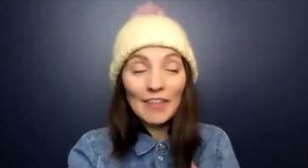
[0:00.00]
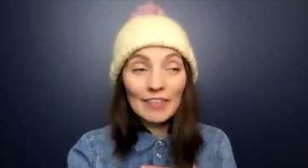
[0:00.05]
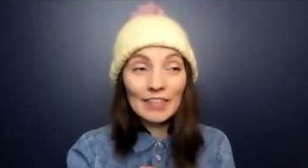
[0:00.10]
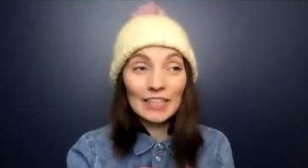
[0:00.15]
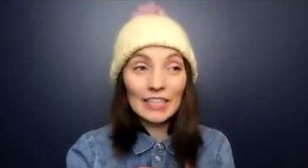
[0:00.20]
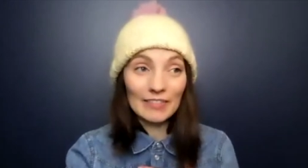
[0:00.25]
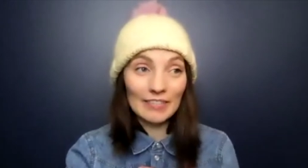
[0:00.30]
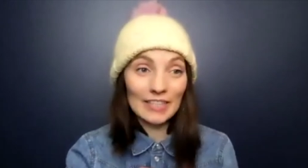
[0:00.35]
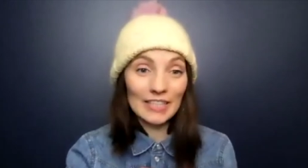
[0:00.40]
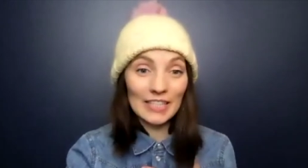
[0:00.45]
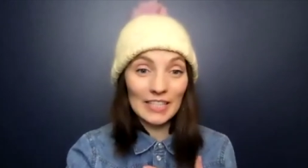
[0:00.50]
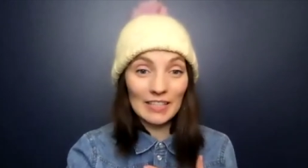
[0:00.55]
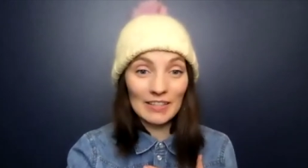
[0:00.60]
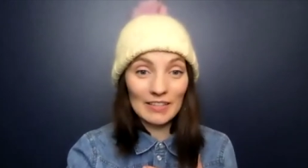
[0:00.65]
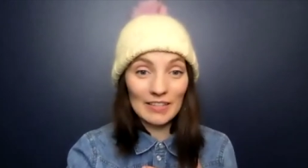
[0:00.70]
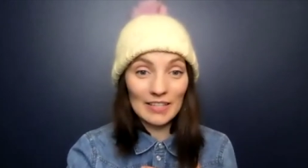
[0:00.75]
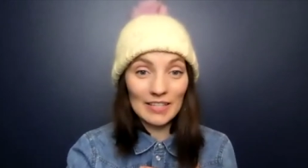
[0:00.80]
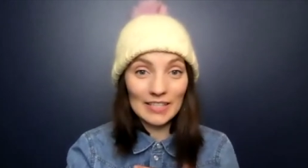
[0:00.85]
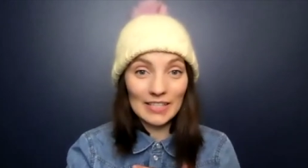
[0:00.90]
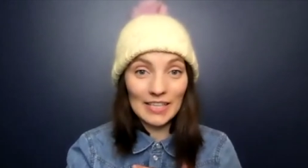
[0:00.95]
haven't even seen the
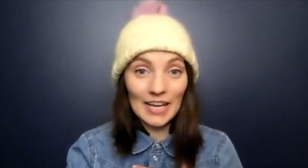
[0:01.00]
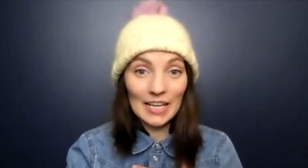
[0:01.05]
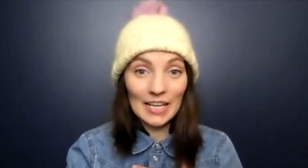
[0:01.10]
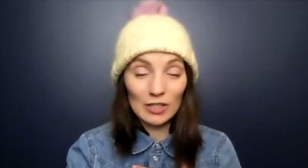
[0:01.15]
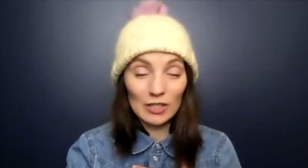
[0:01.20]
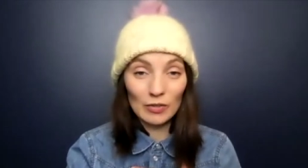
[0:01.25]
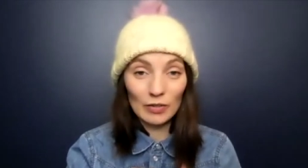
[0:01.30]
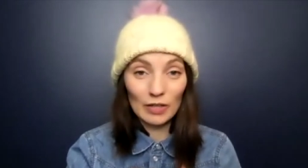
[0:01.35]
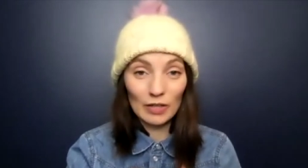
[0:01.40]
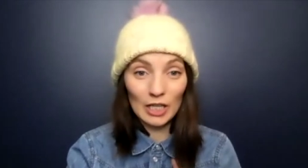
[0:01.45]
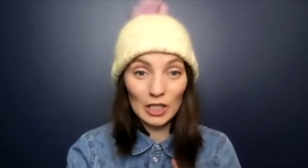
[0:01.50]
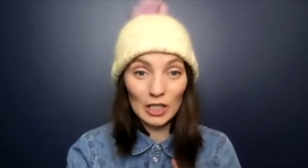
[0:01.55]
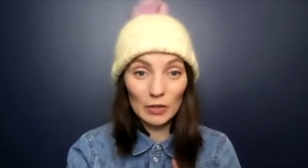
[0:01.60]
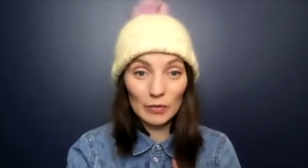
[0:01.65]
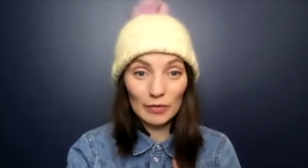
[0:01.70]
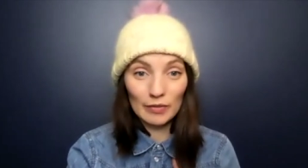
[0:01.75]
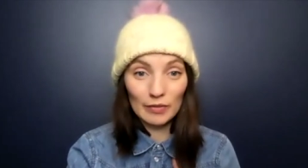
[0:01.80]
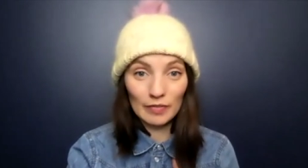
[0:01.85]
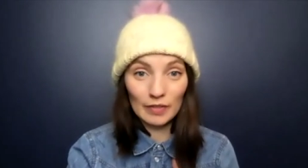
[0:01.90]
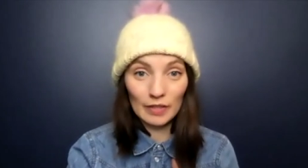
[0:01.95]
design so can you
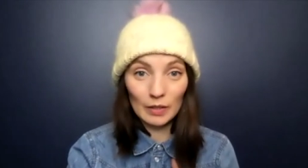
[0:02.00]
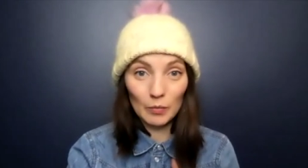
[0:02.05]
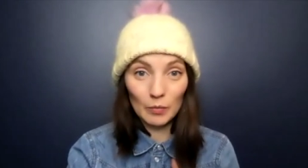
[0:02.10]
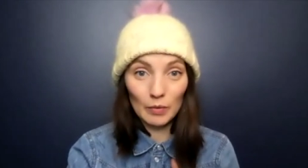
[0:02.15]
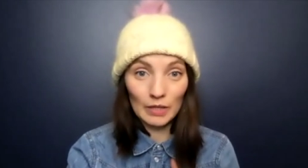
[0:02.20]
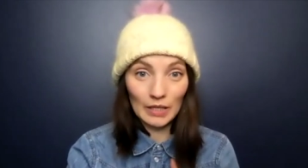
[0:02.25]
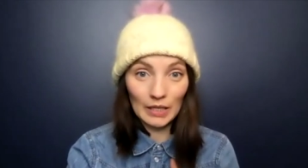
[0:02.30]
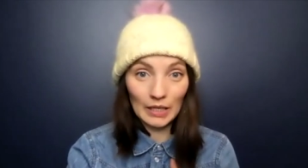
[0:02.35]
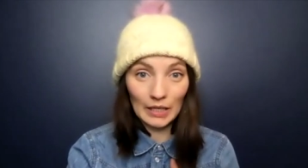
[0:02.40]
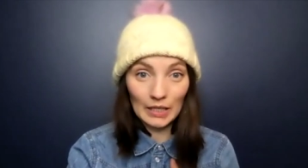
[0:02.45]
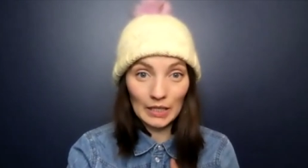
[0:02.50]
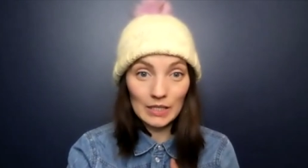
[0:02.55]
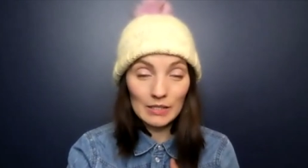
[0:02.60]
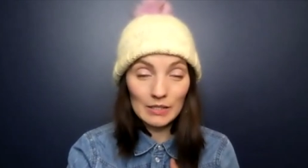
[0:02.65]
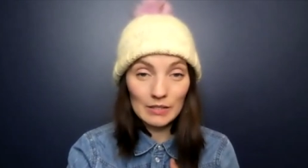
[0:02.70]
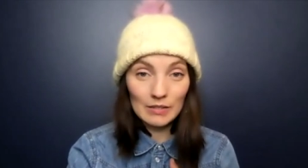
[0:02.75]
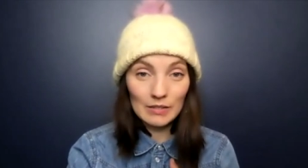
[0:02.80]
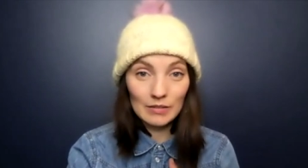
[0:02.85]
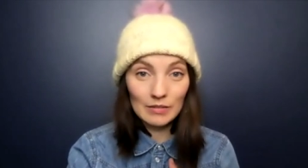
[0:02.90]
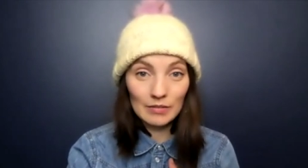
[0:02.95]
reveal what it
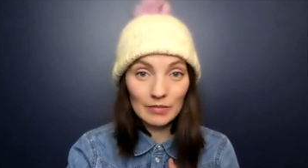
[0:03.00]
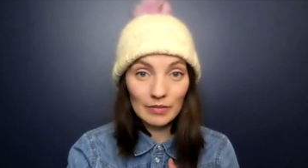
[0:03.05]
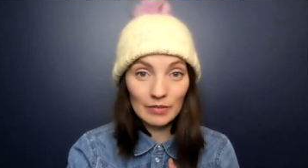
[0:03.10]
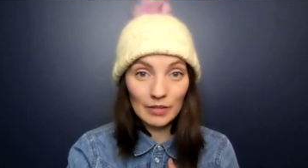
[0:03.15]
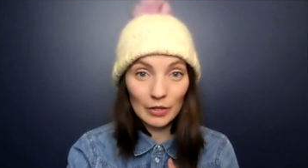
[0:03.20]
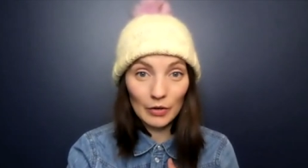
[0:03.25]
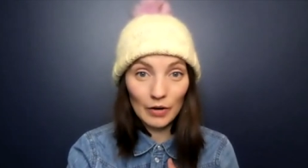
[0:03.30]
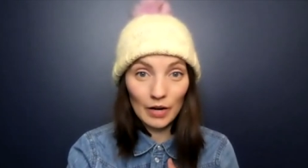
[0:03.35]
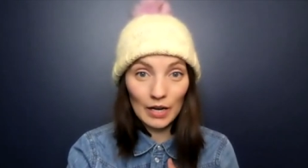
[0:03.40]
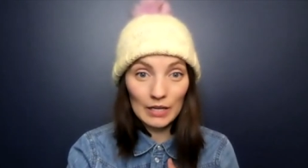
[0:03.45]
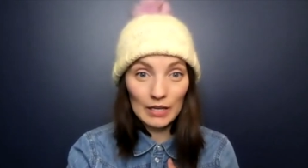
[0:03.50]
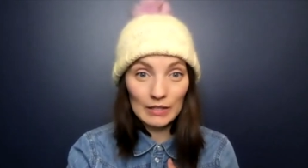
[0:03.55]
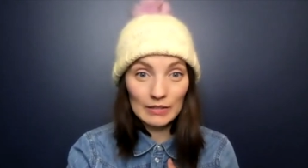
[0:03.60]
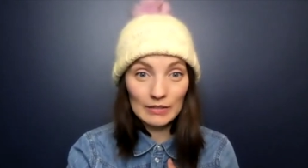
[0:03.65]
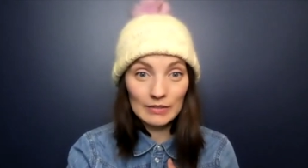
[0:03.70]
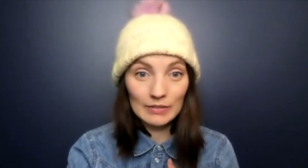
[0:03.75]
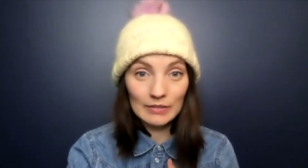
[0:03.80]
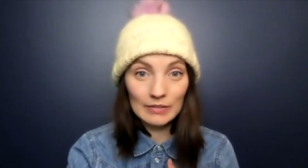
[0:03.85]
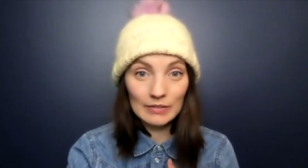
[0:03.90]
is for the crate i